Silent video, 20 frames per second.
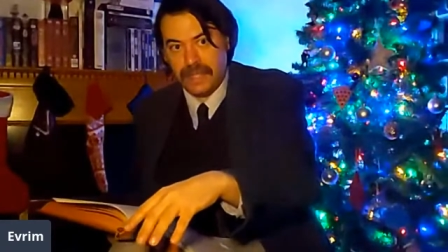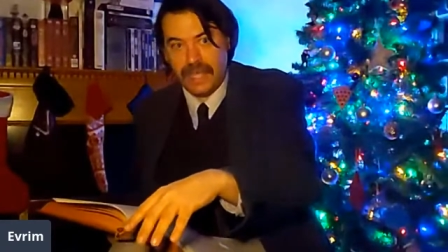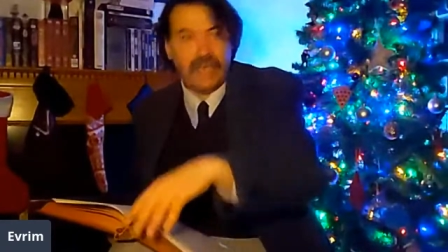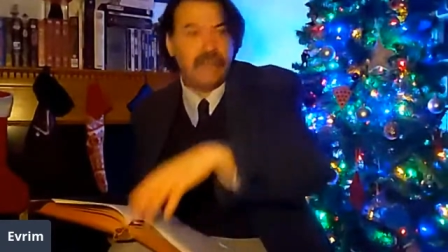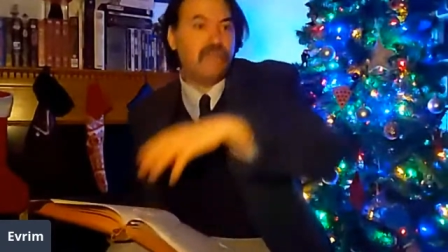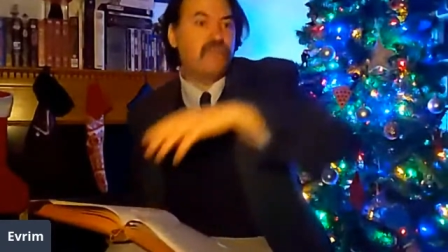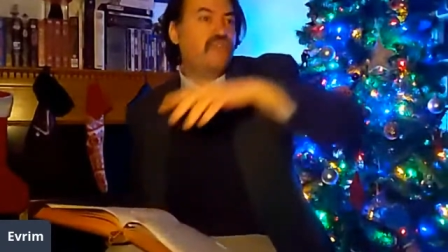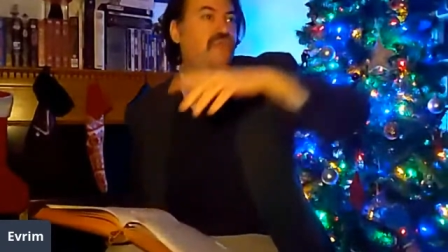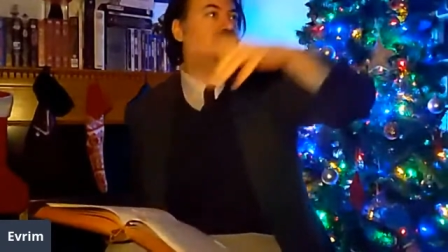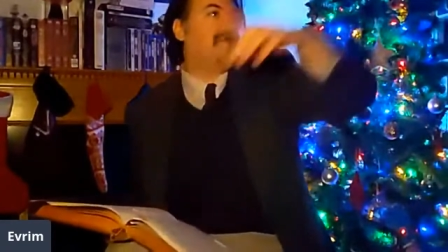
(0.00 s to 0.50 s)

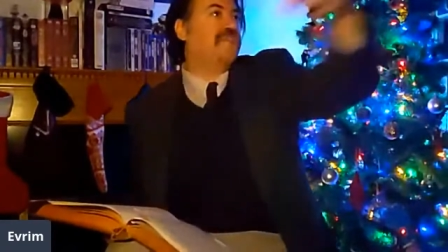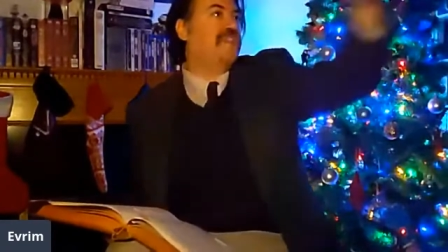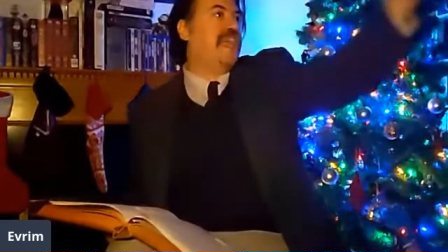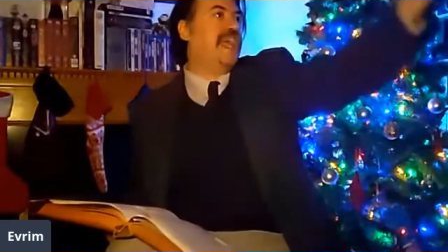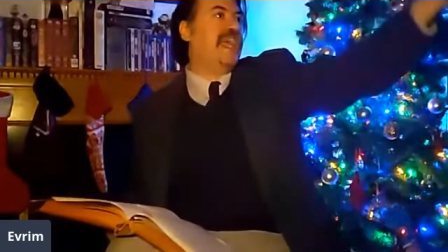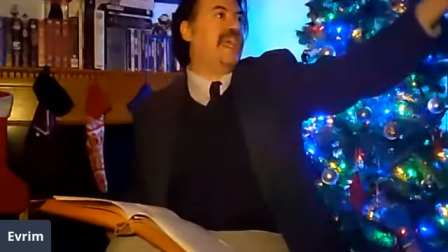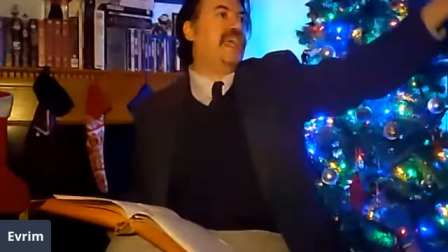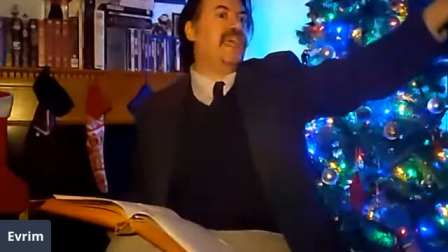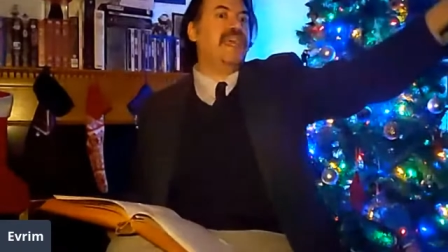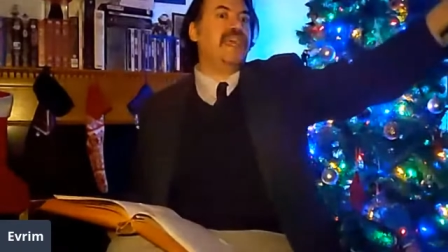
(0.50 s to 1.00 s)
A move
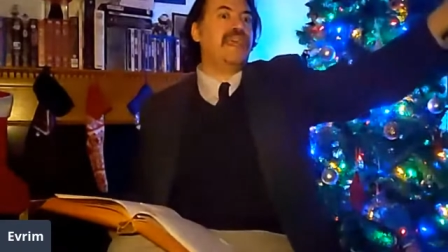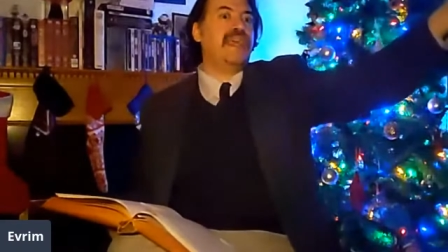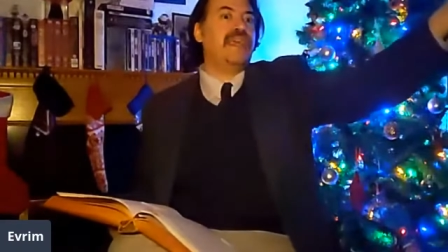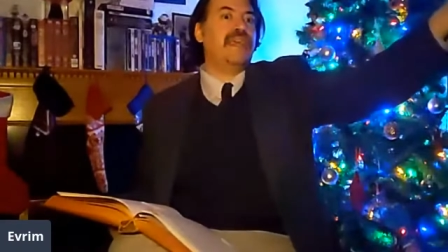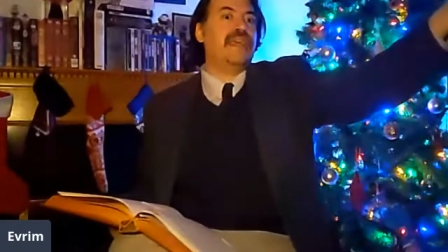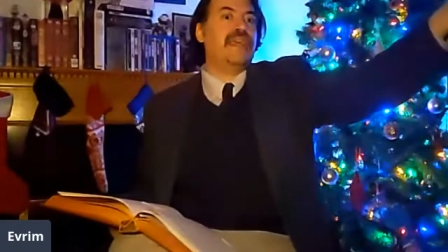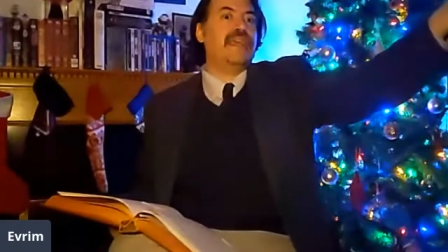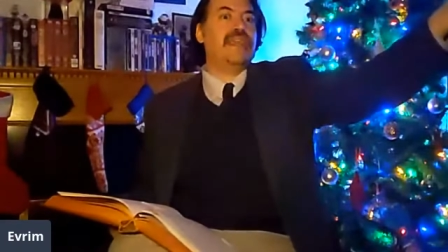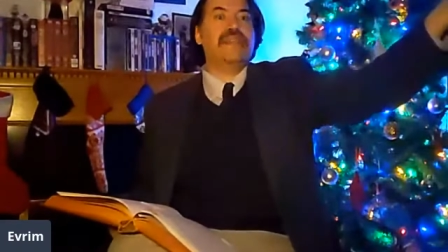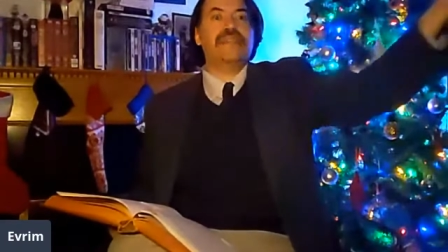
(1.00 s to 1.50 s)
there
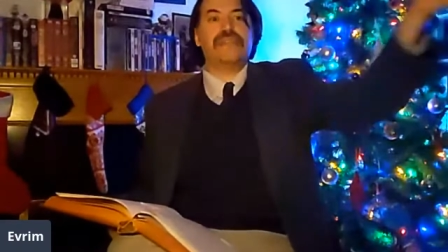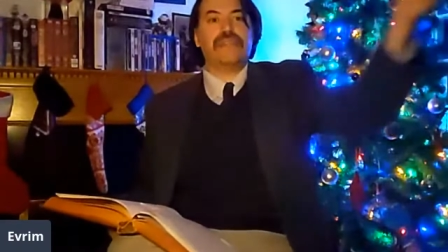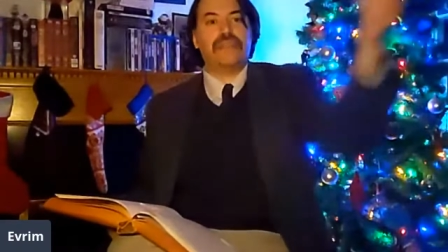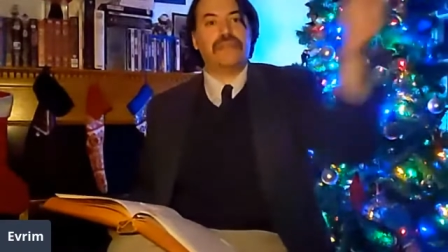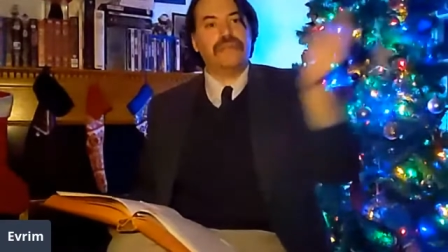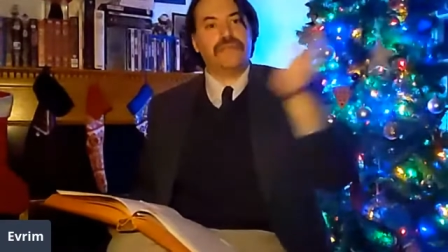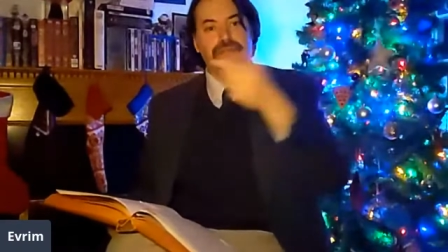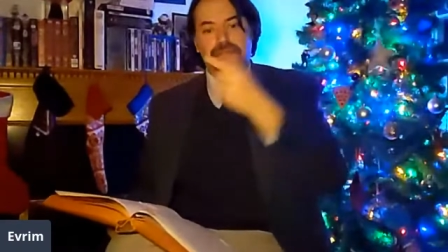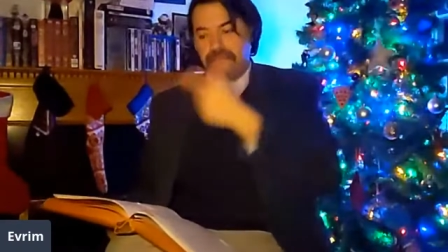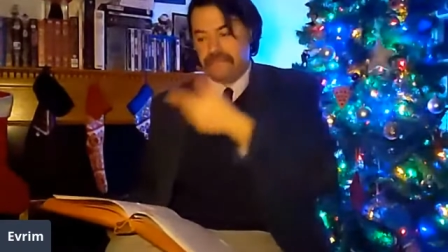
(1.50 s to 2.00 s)

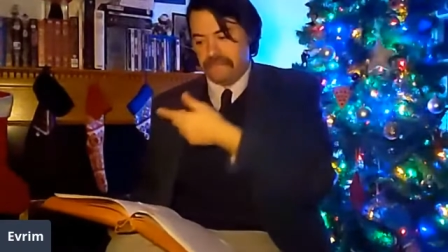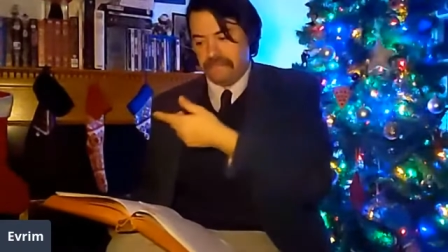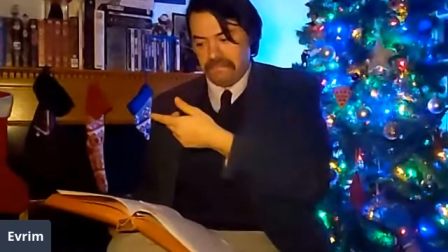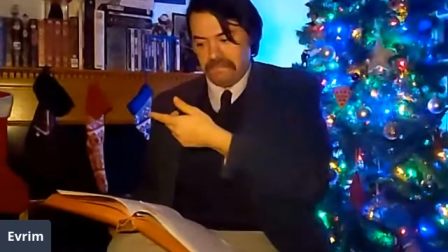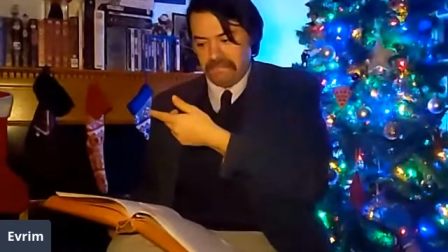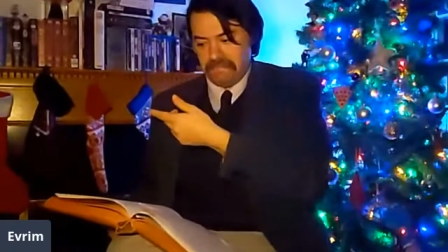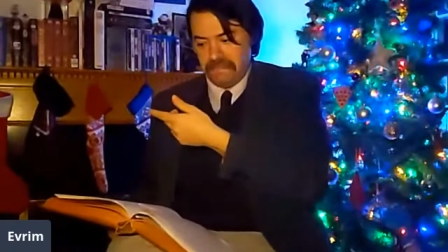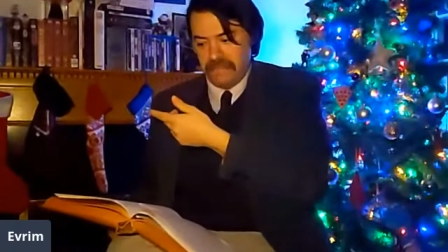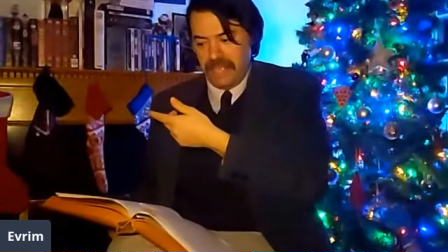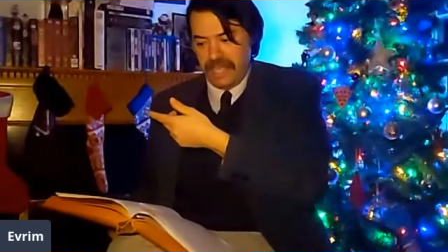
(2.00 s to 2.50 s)
instead of
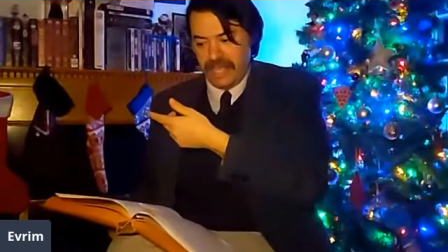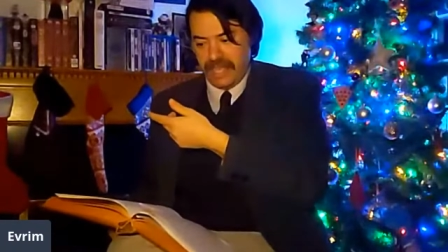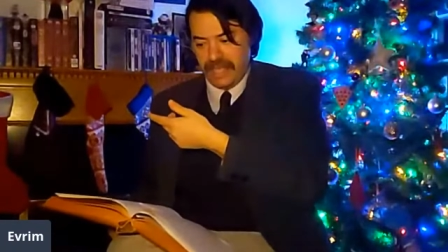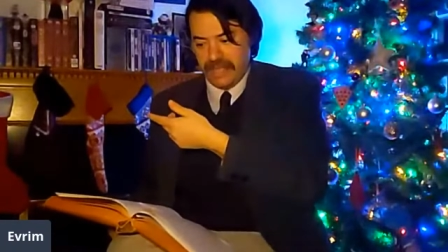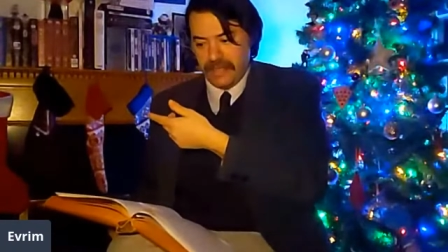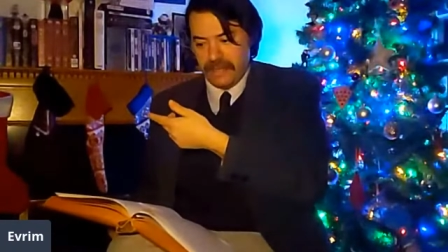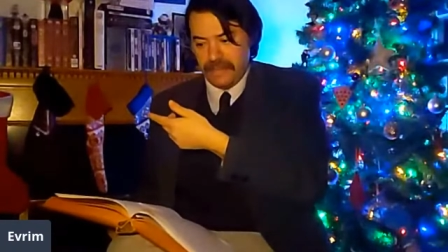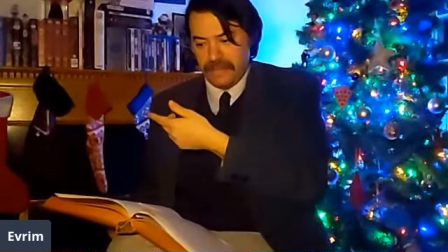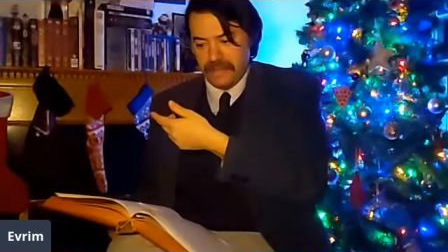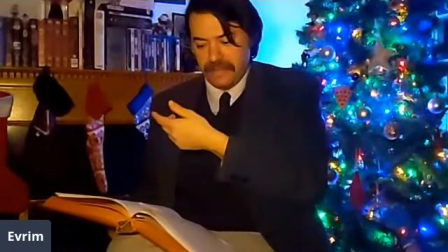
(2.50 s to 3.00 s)
there.